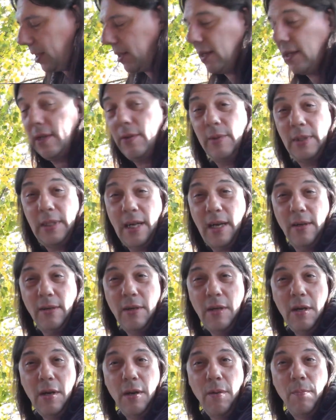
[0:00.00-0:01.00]
cut it without
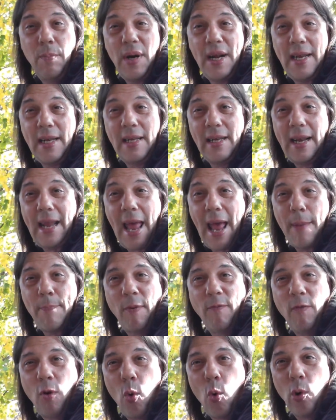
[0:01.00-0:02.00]
breaking the cap,
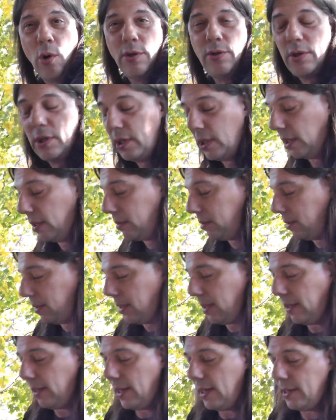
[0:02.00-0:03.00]
of course. You know
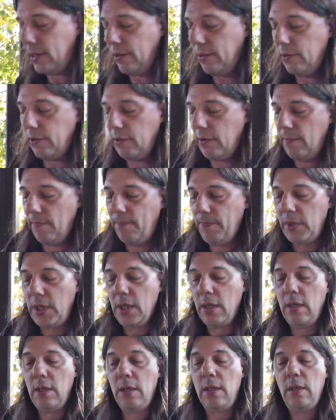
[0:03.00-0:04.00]
how that goes.
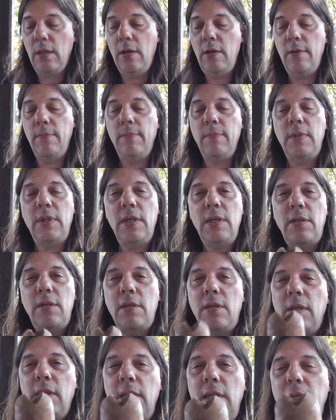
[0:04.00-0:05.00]
Oh, nice,
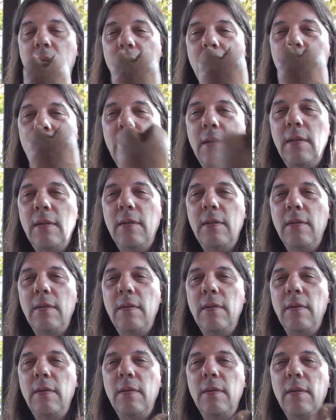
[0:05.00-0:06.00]
clean,
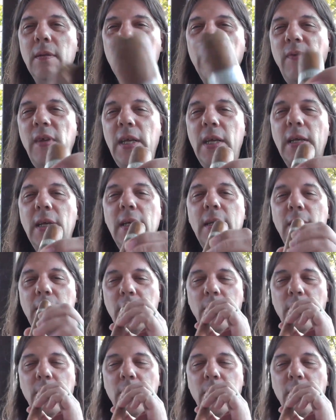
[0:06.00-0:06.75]
V-cut.